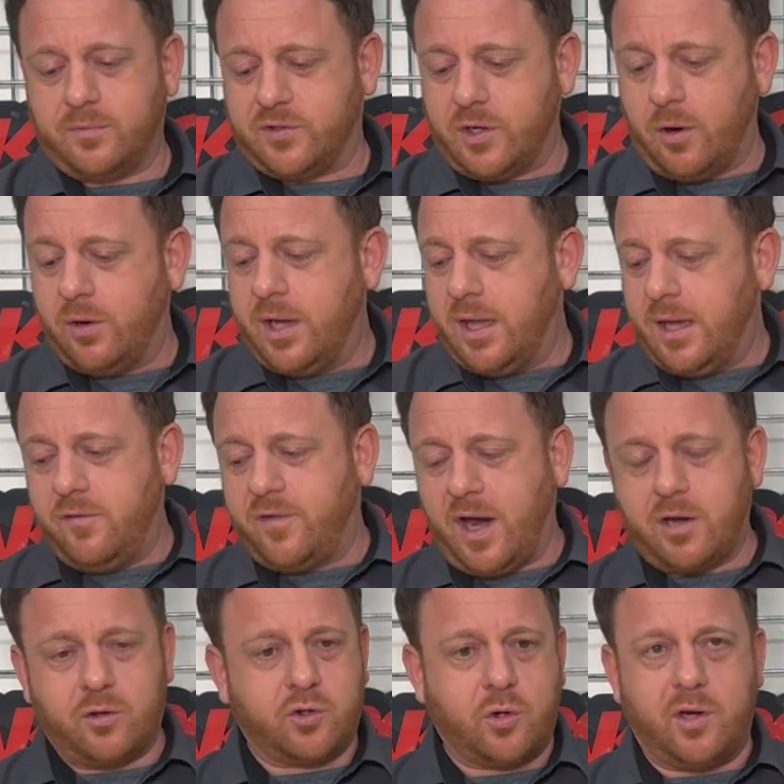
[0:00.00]
So you've
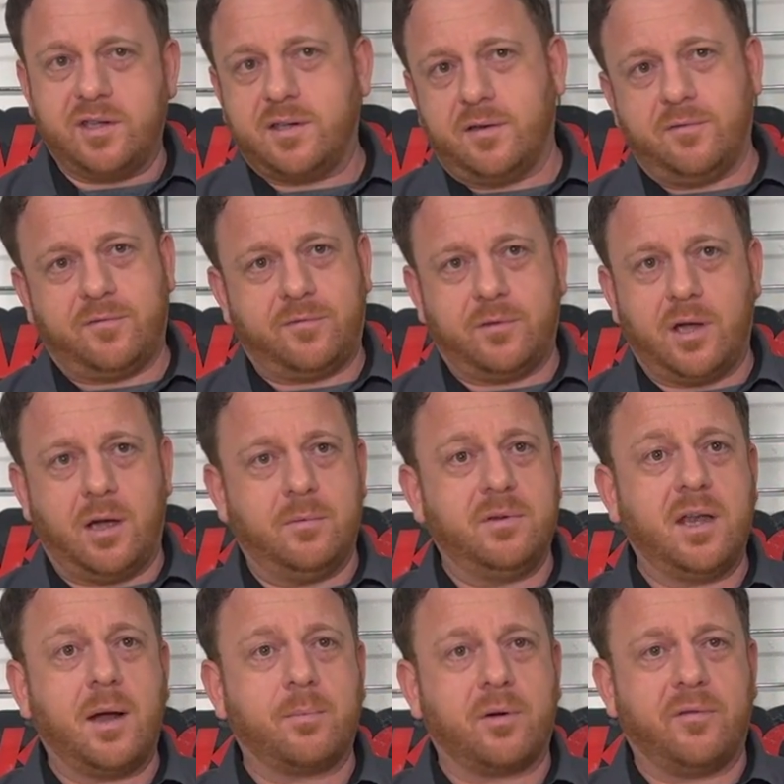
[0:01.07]
got your choice of a
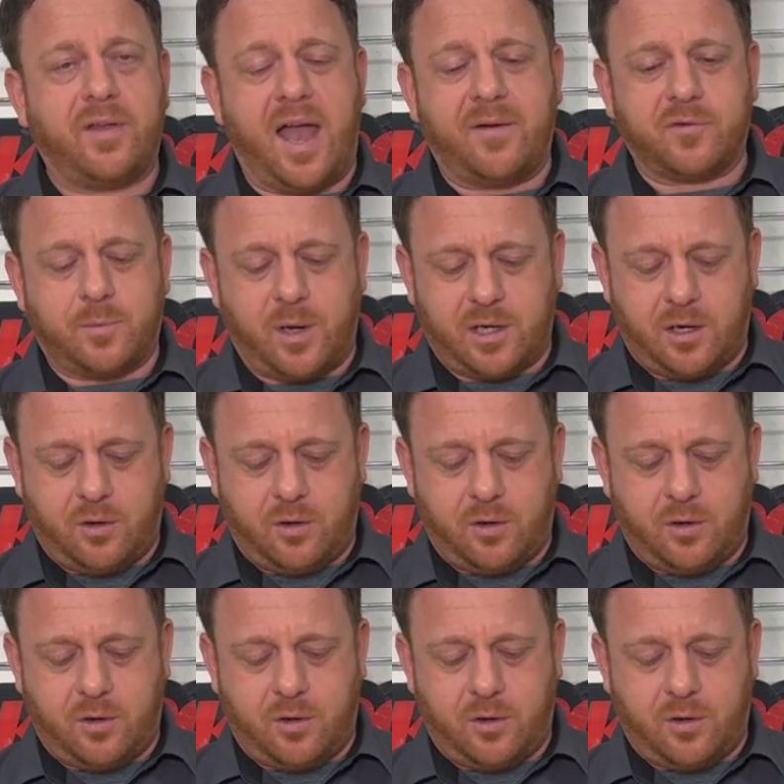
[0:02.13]
number of aftermarket